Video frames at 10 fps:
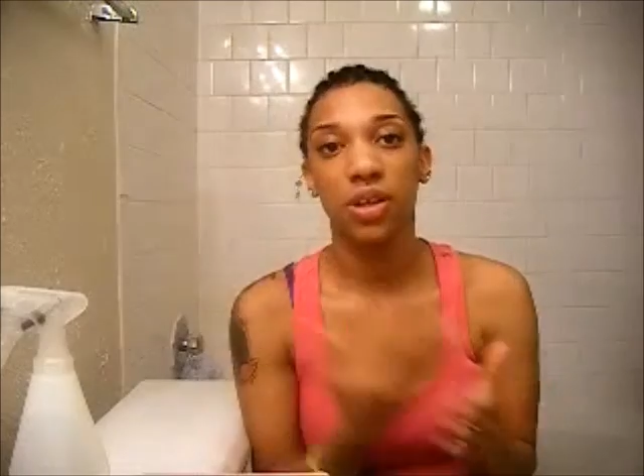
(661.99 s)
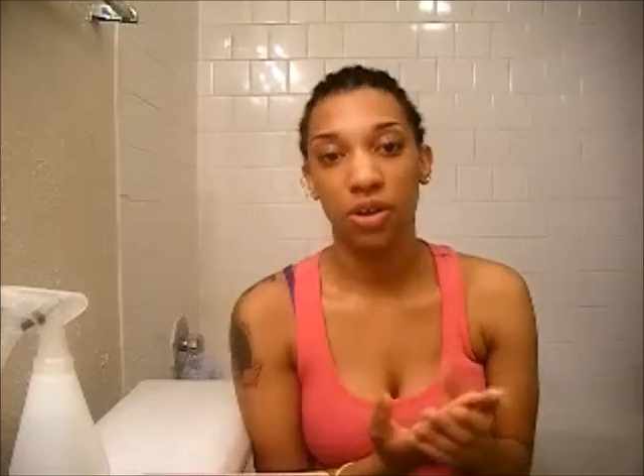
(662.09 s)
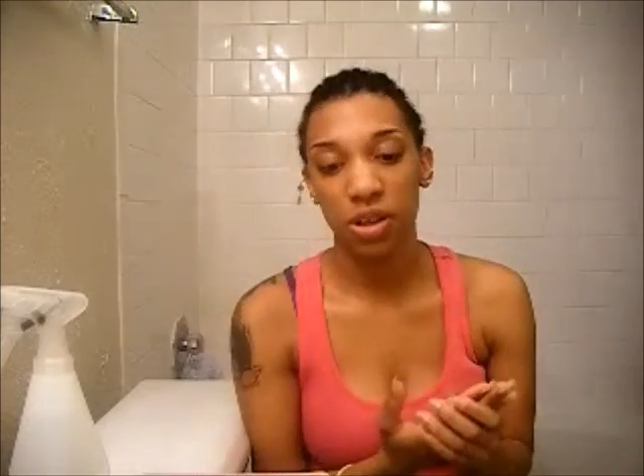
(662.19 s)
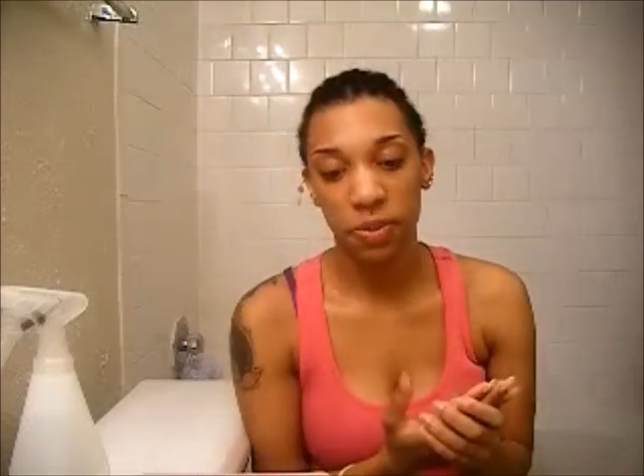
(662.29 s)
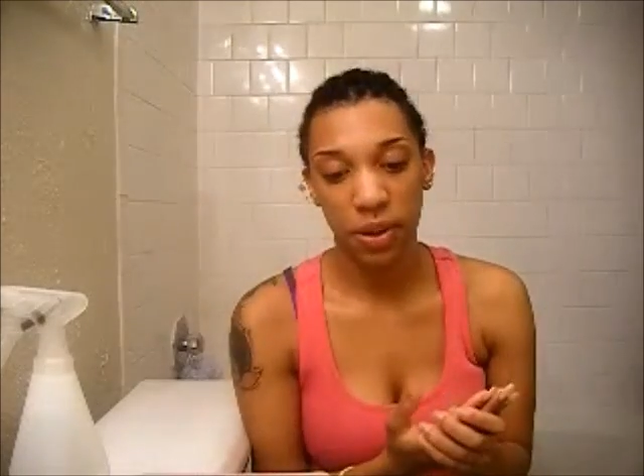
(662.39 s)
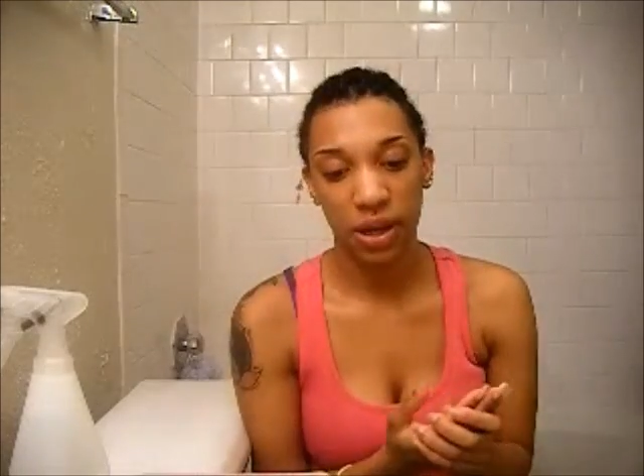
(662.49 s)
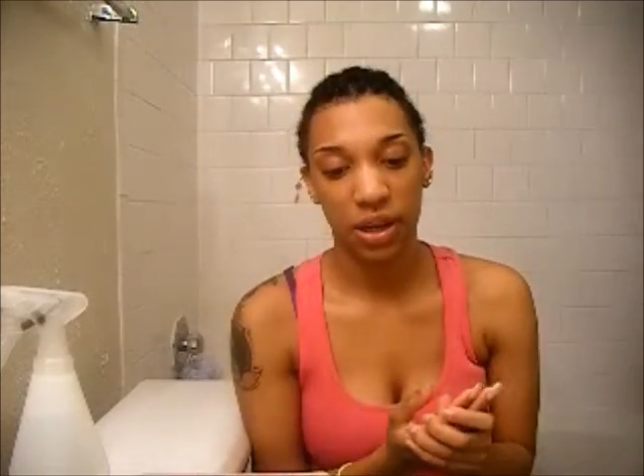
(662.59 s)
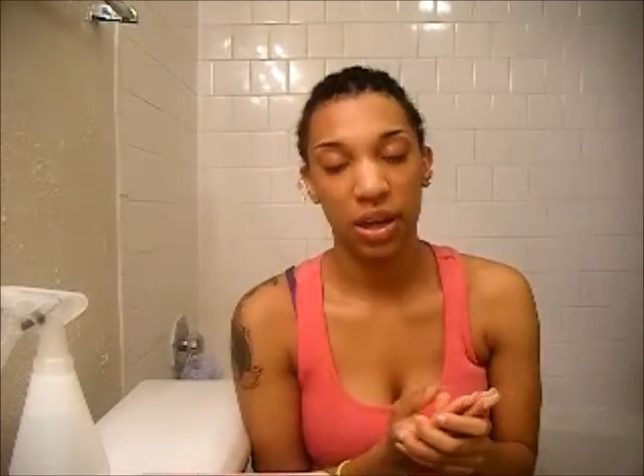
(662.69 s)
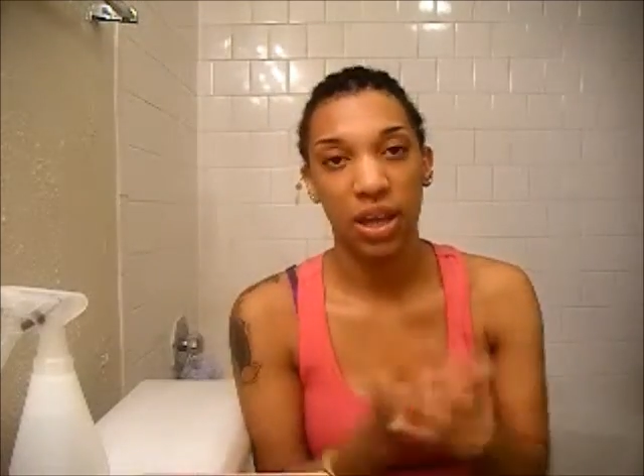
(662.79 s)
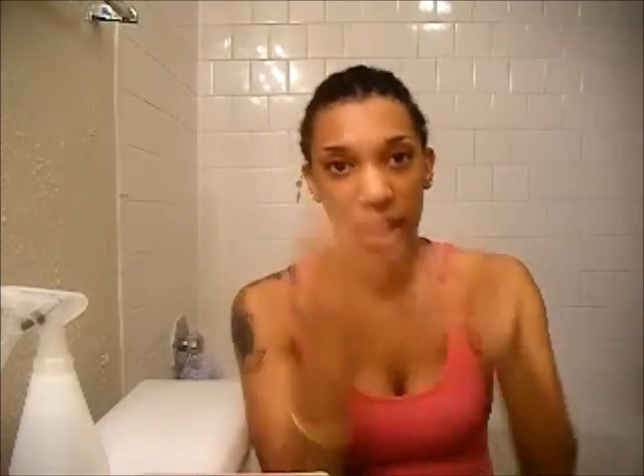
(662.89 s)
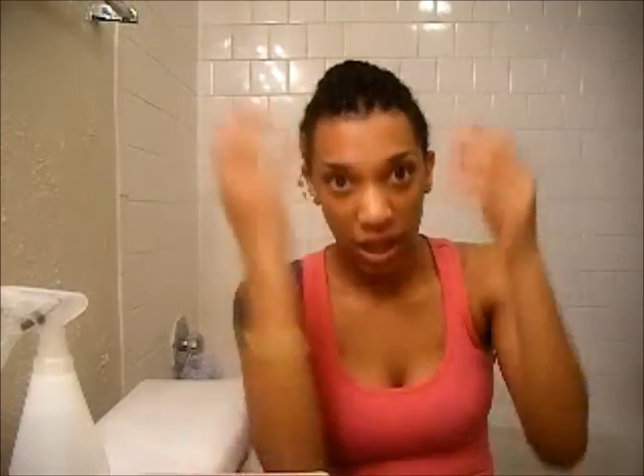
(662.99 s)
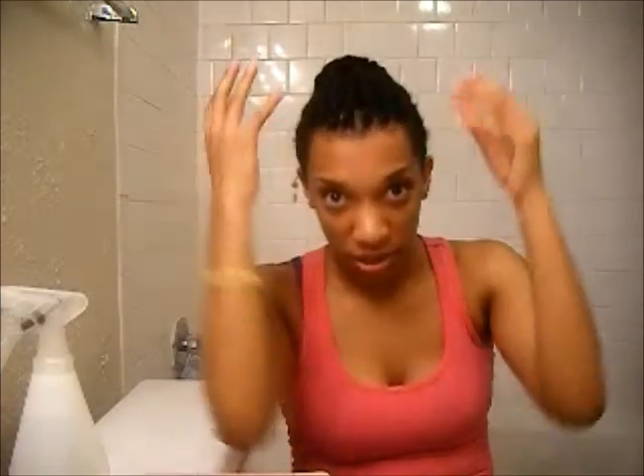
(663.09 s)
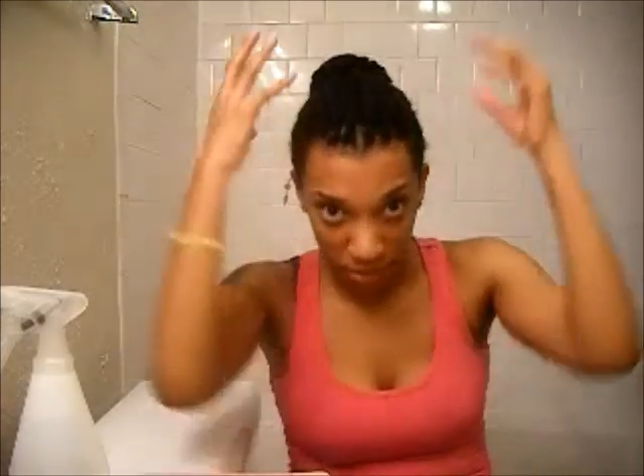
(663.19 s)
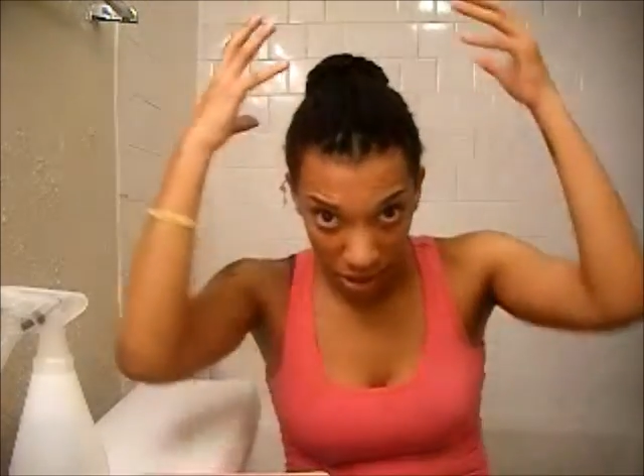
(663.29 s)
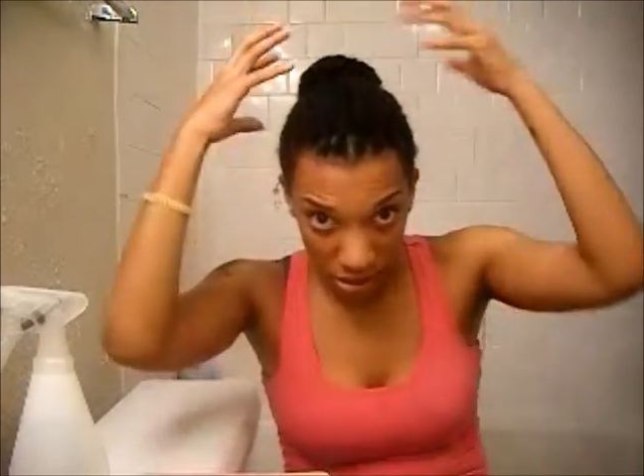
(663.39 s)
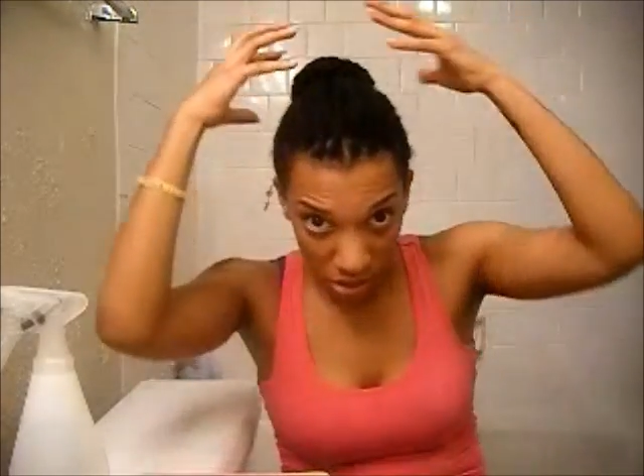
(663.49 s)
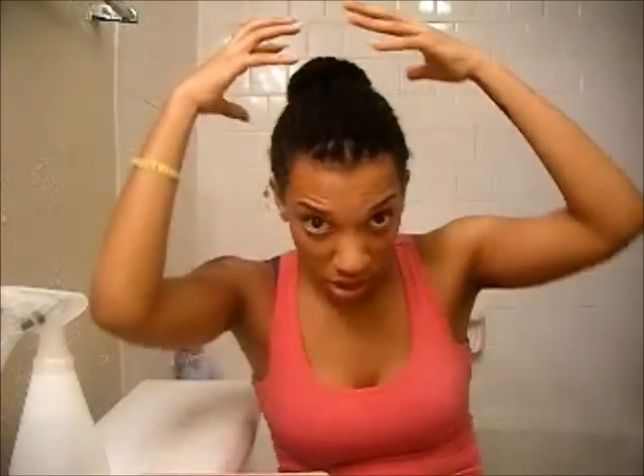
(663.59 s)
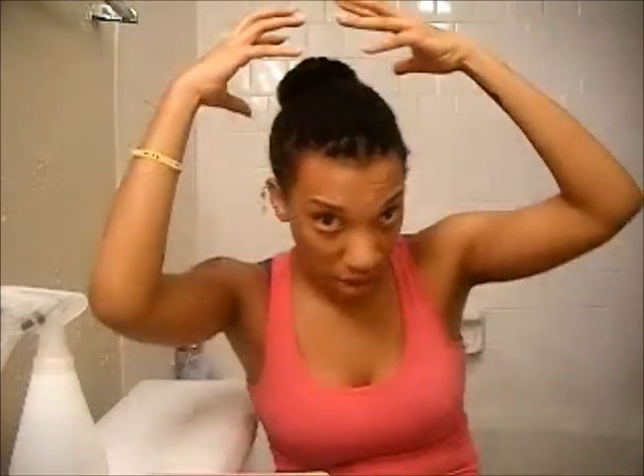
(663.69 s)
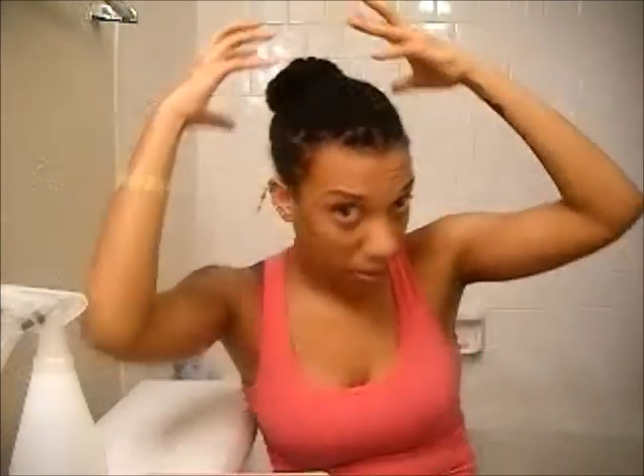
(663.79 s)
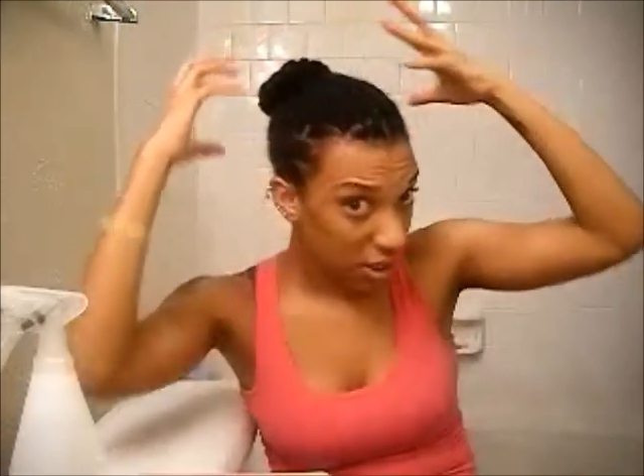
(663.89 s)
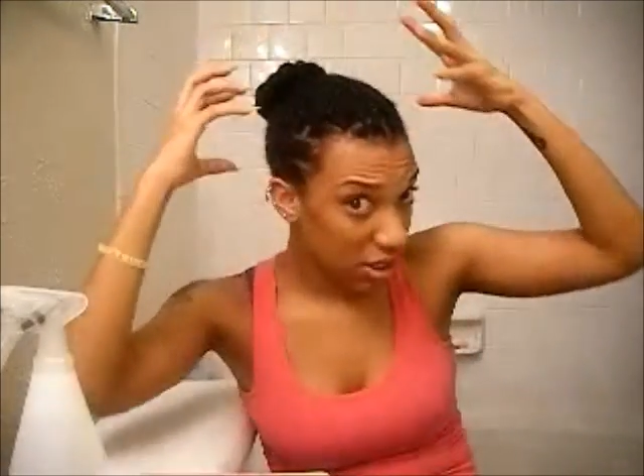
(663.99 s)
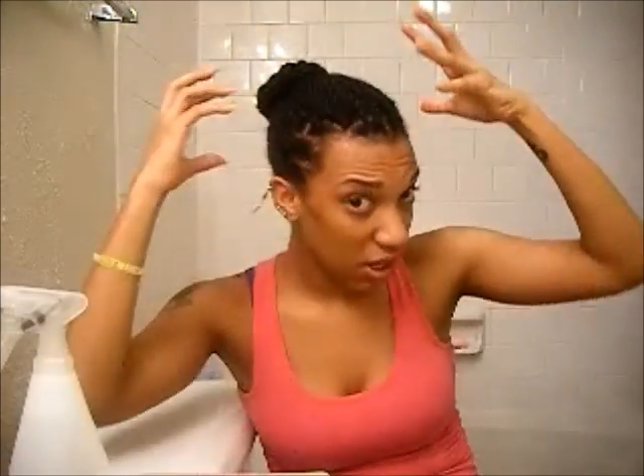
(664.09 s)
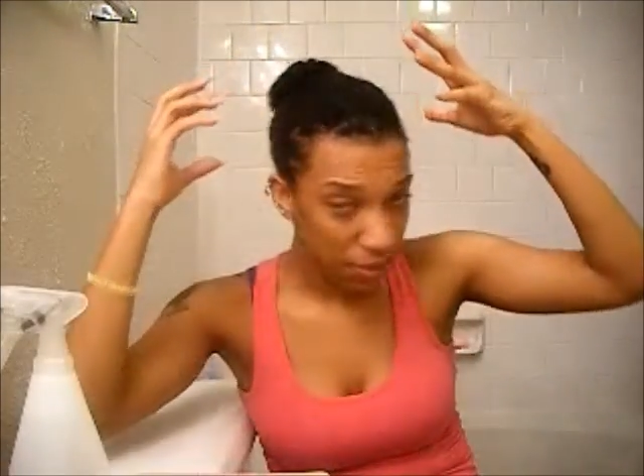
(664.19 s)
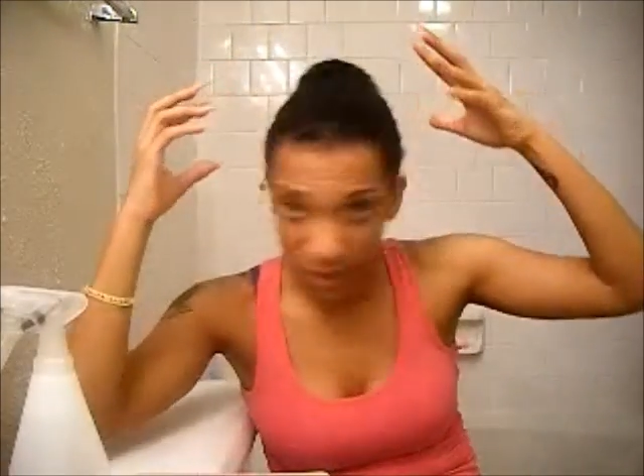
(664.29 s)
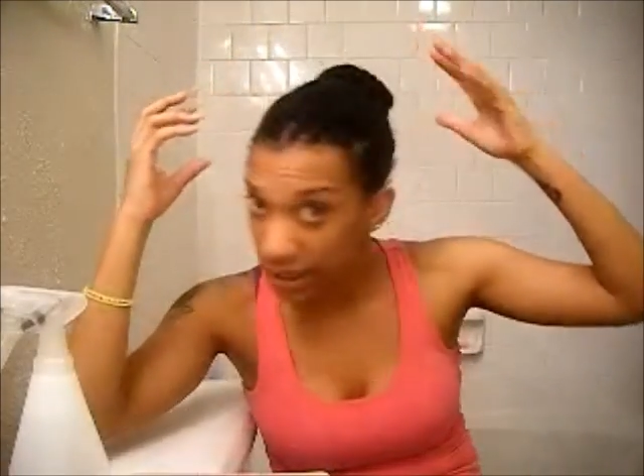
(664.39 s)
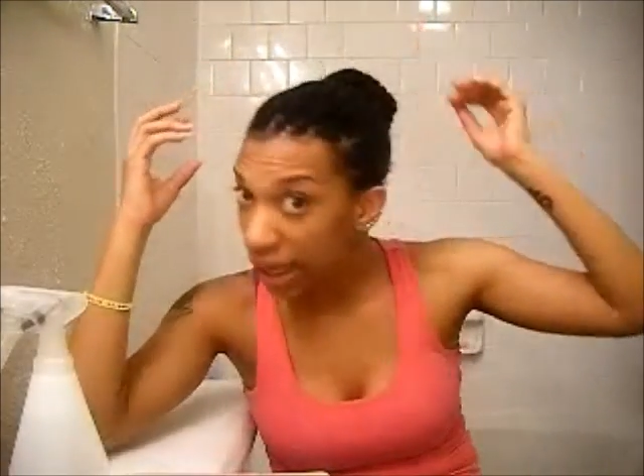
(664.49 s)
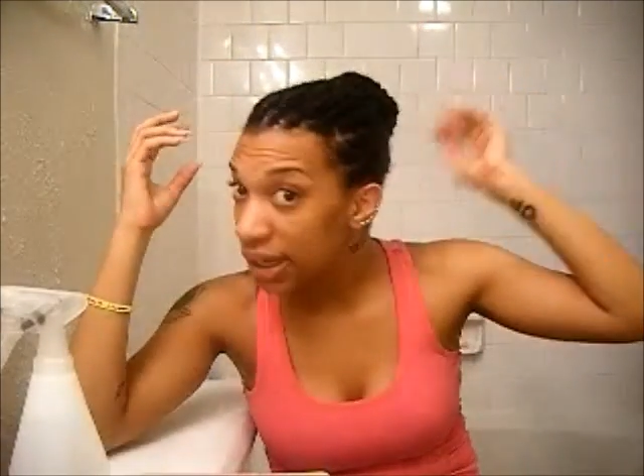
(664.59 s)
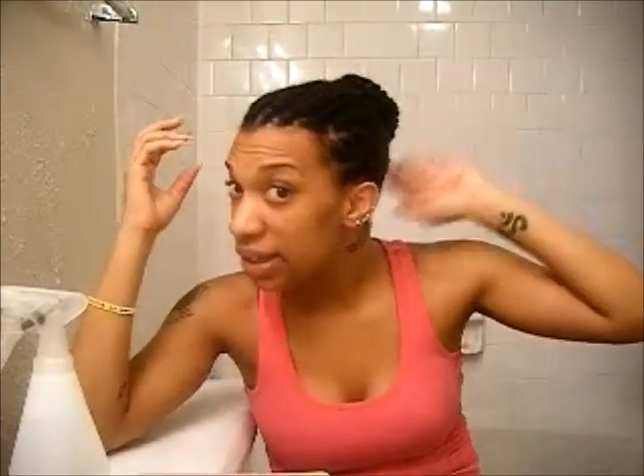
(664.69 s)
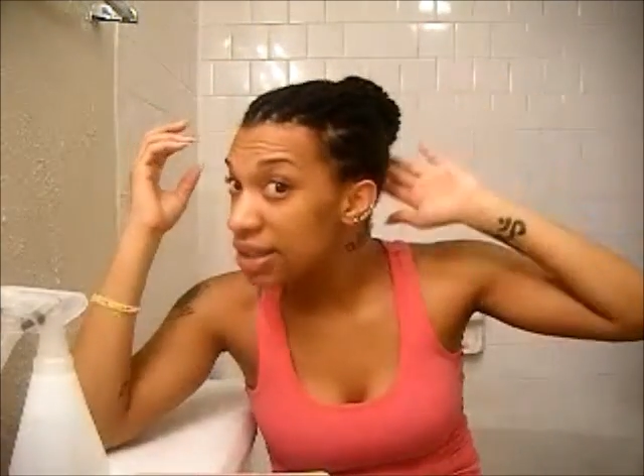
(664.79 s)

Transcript: secure the bun and make sure that my shape is solid,